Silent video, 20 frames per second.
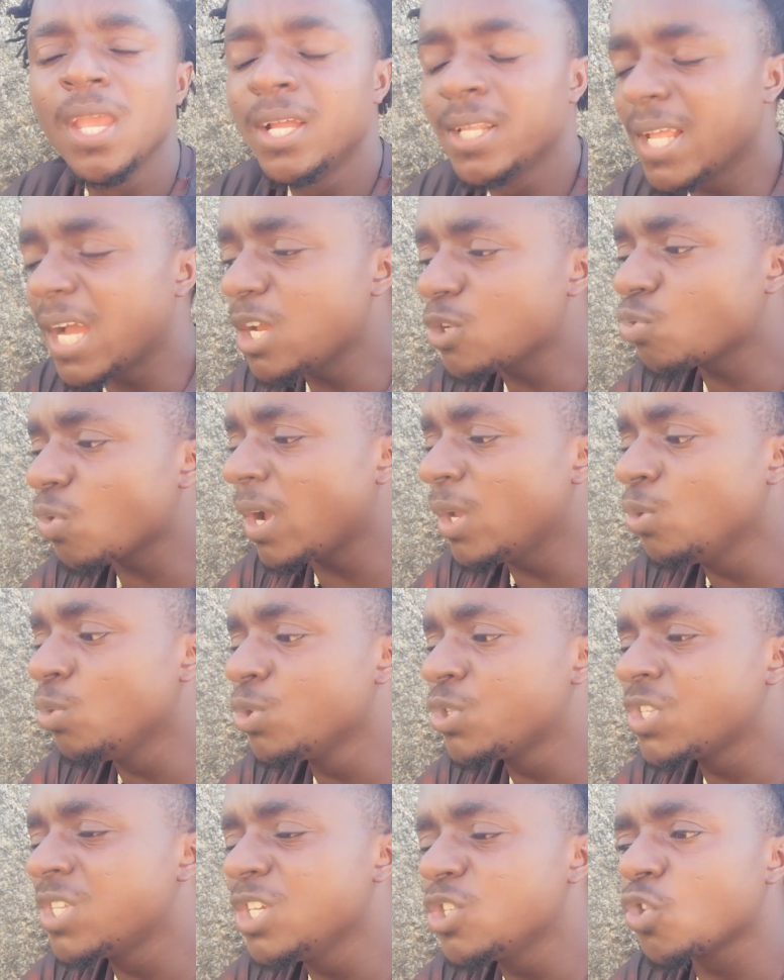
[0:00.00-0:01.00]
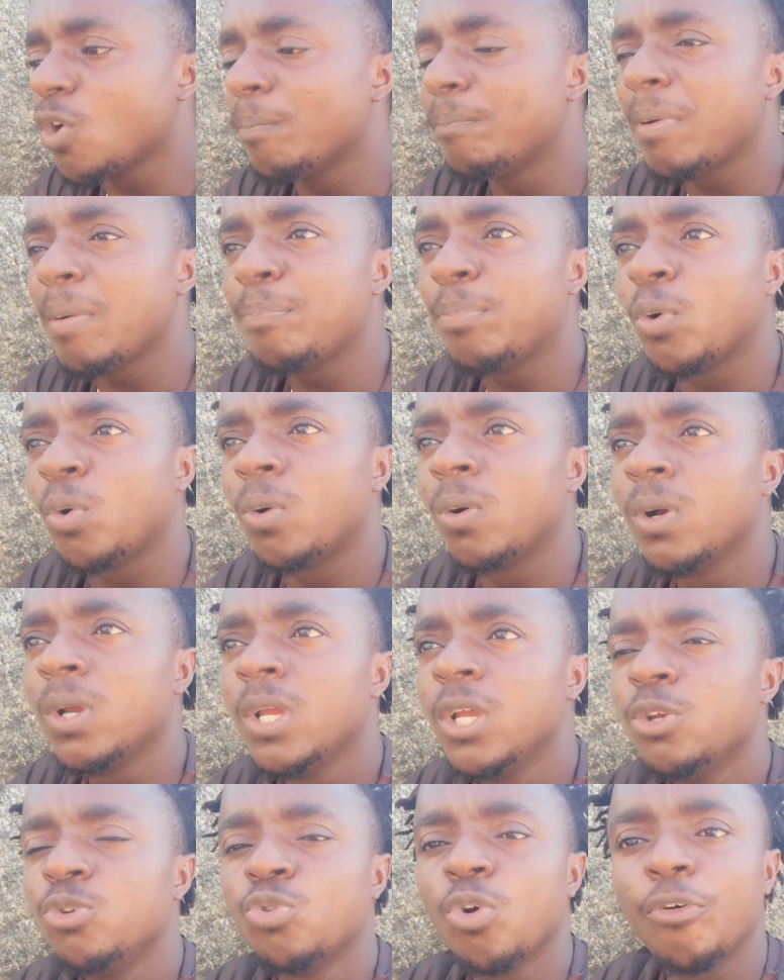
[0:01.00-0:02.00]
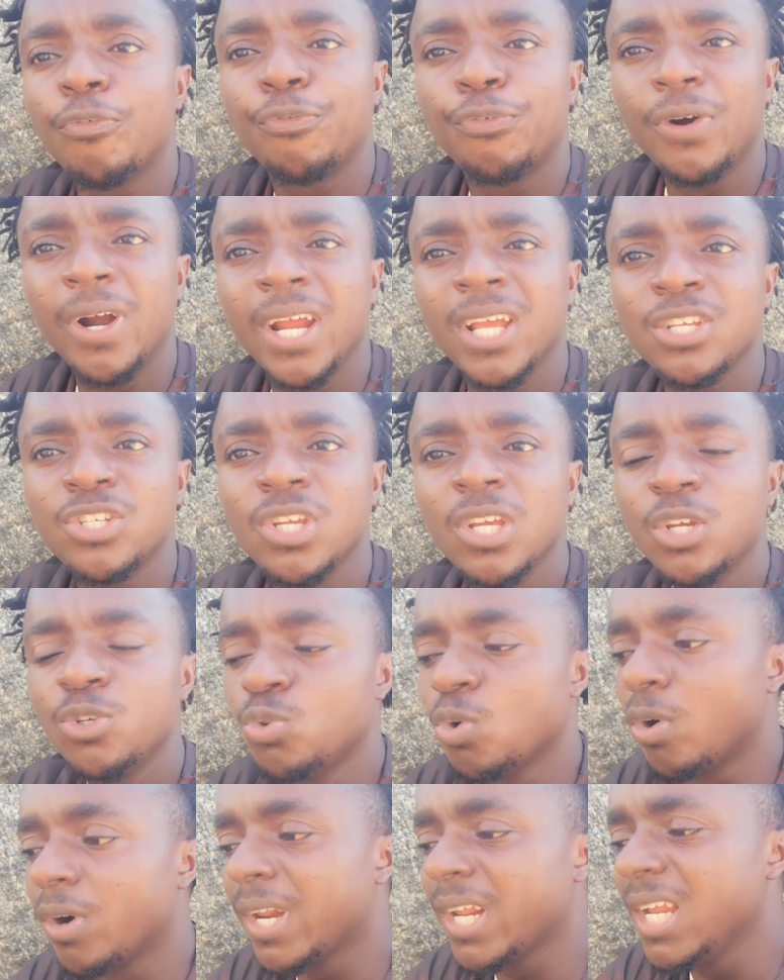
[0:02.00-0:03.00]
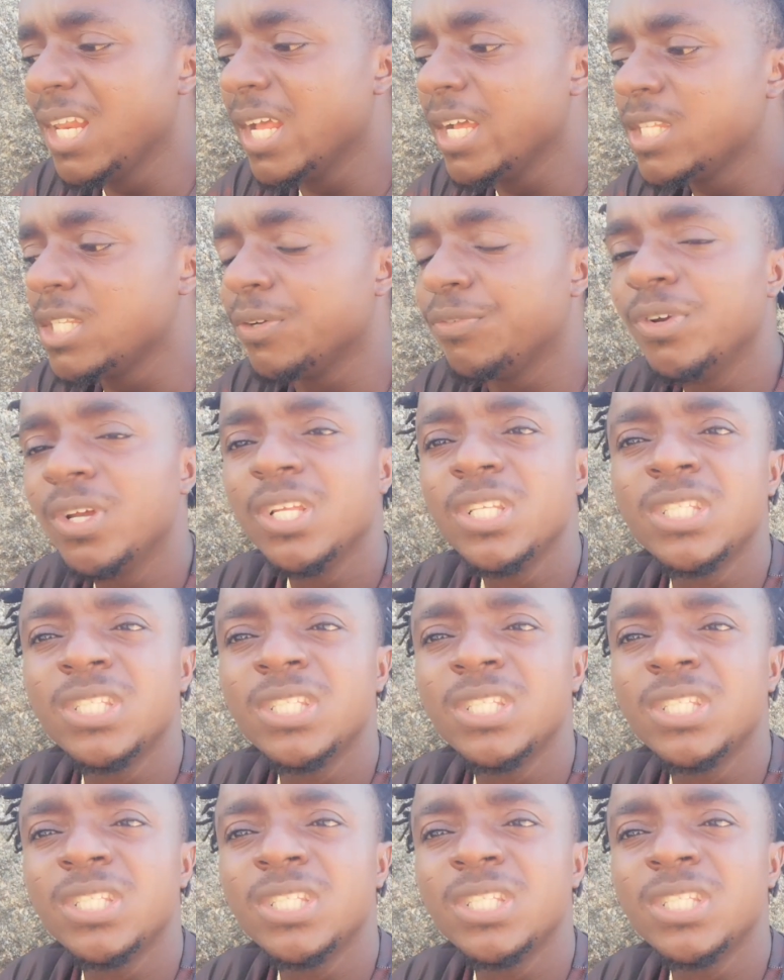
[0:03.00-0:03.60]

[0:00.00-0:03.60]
That is why you will see some people, your friends, your relatives,